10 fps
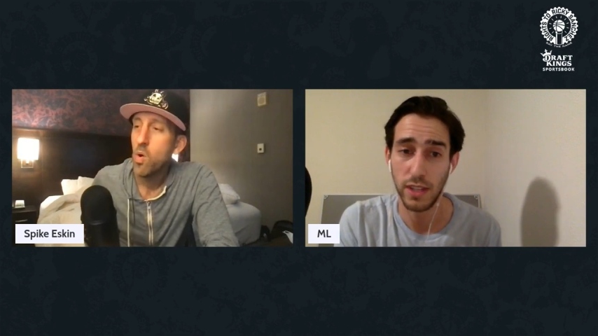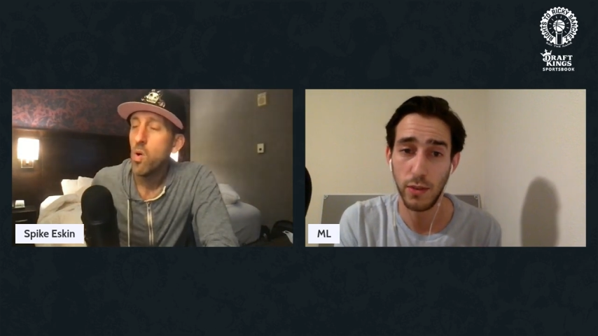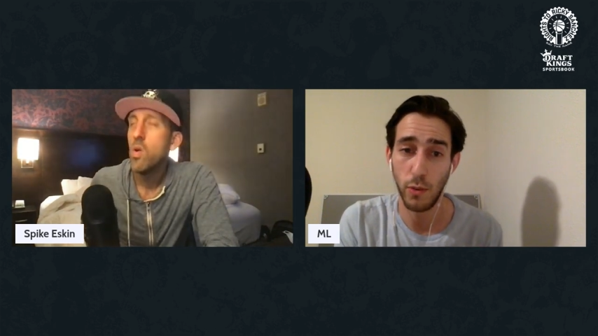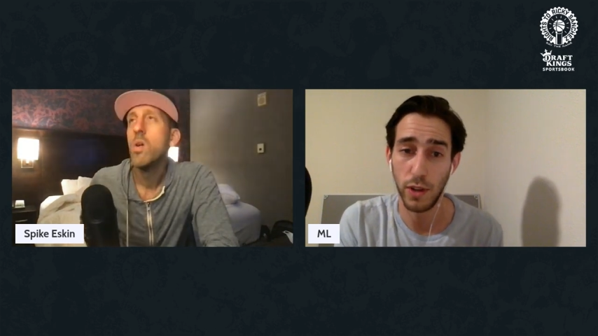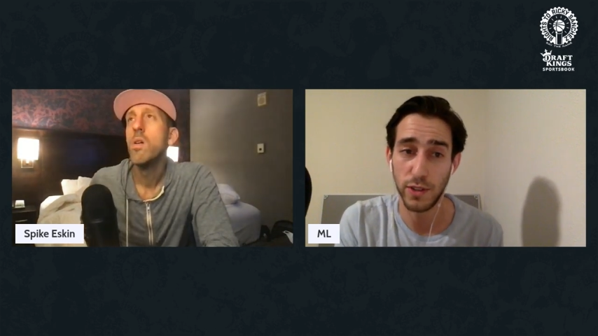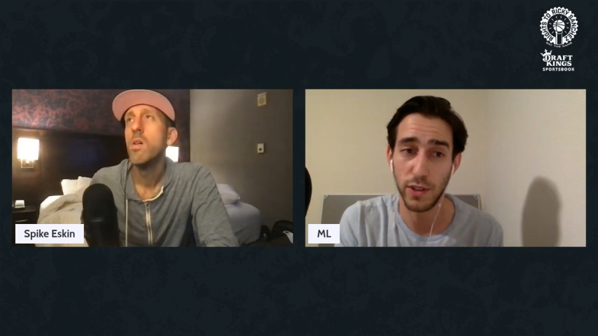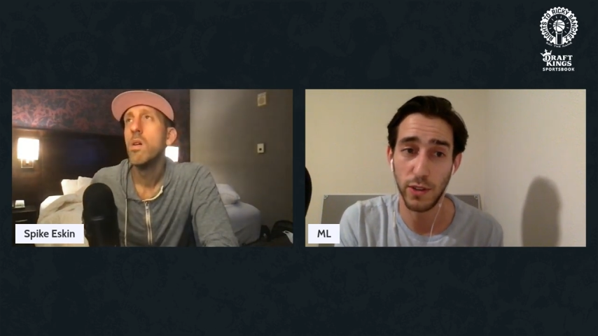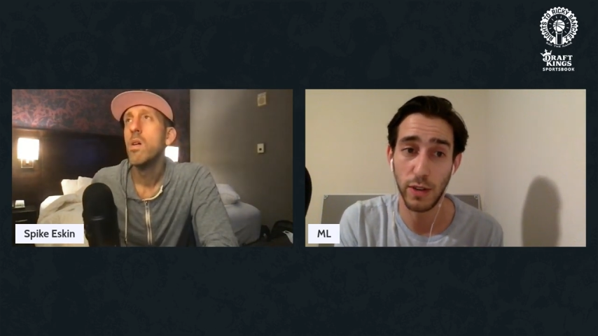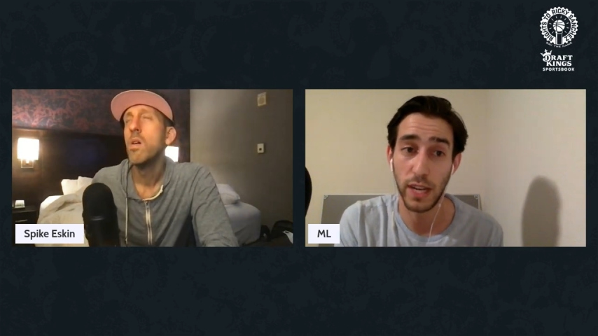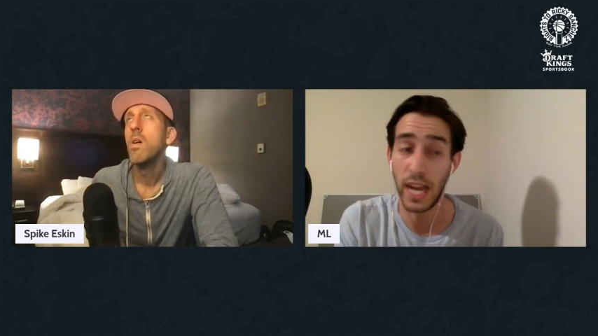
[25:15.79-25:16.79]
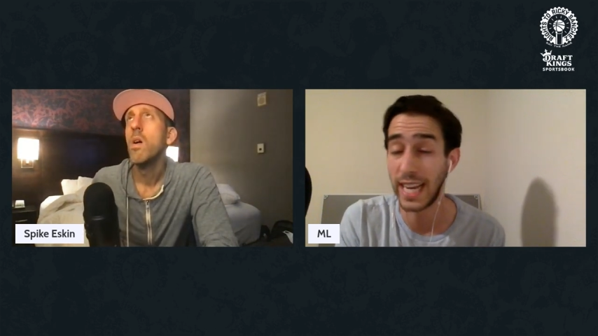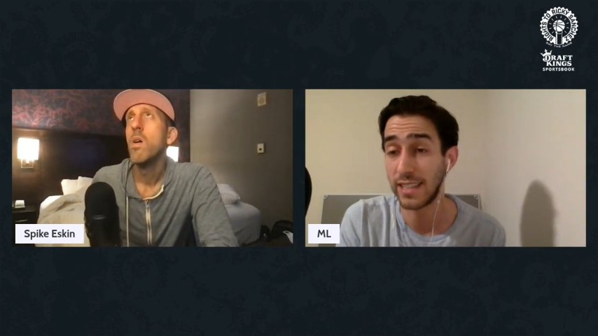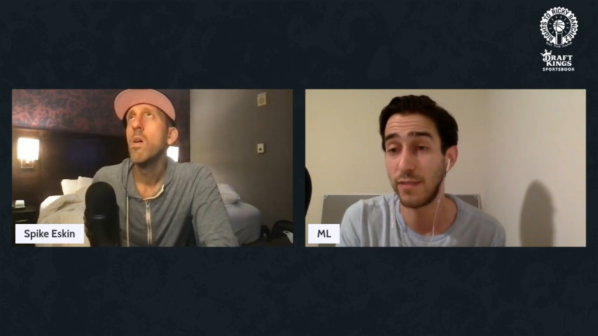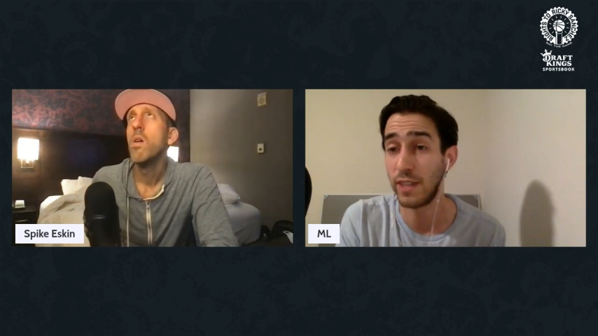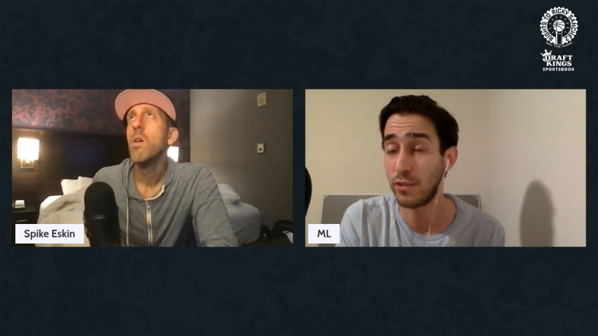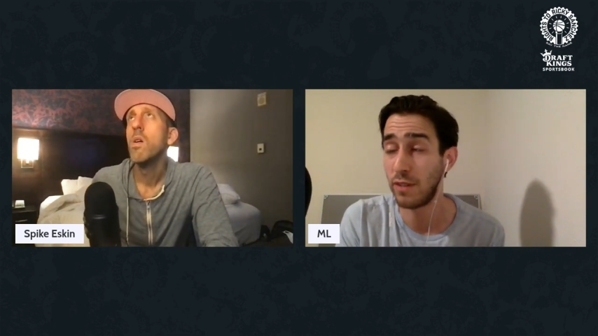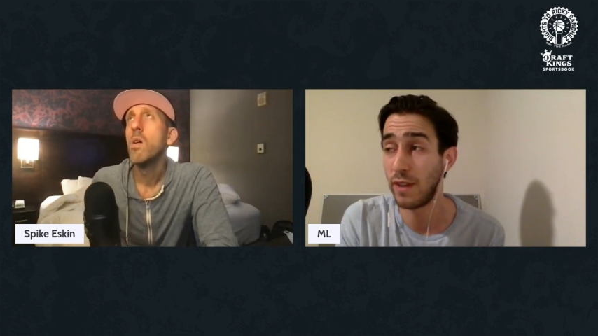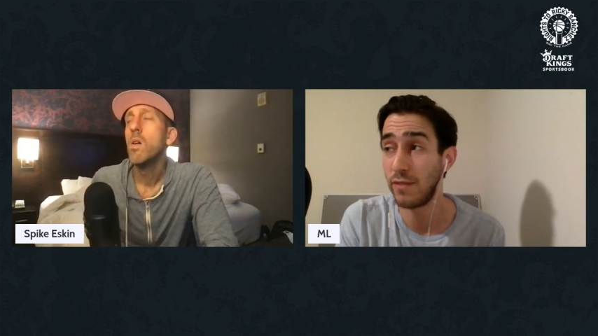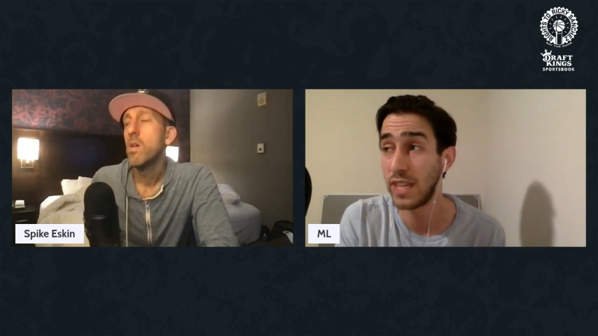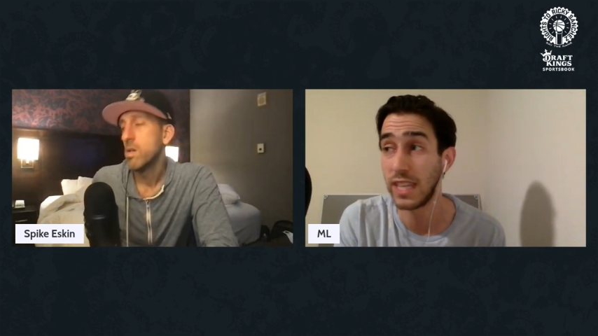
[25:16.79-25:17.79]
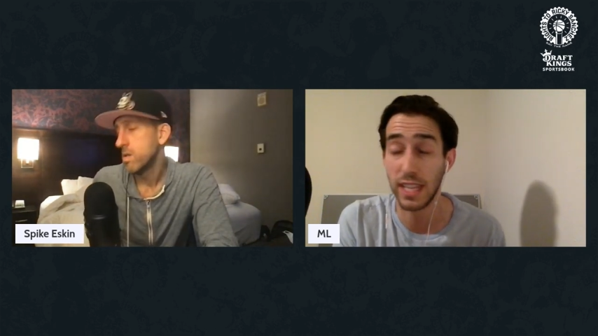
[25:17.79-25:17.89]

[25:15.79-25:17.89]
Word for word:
Speaker 1: one too. And I guess if they trade VanVleet,